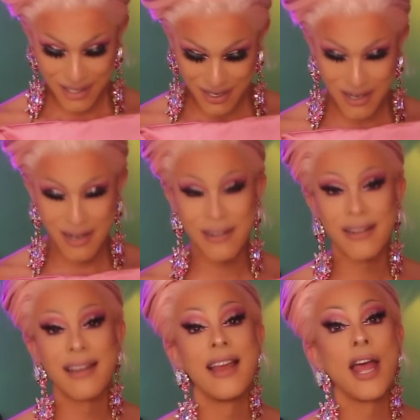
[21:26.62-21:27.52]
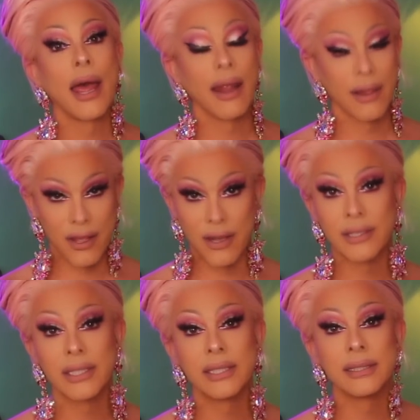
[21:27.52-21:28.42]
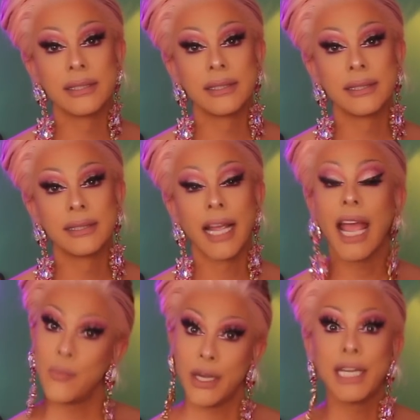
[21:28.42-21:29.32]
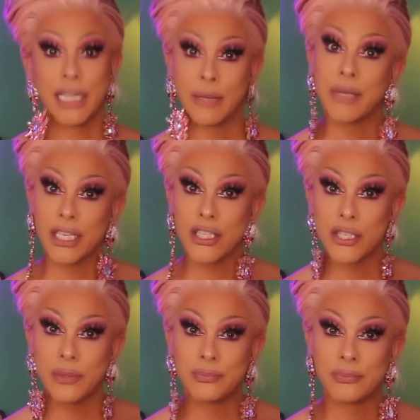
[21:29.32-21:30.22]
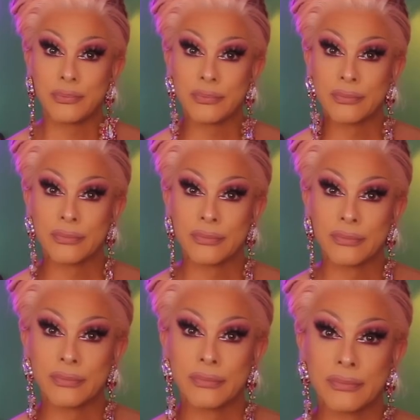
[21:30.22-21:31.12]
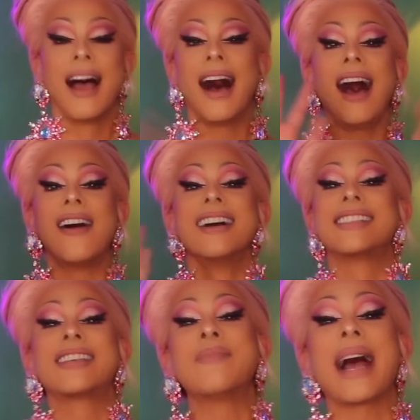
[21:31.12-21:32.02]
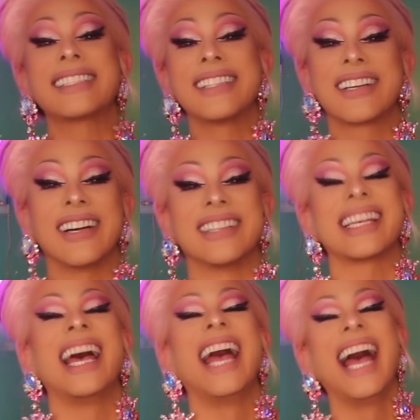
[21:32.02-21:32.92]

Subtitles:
year long, and we need it, bitch. Oh, so back to the girls.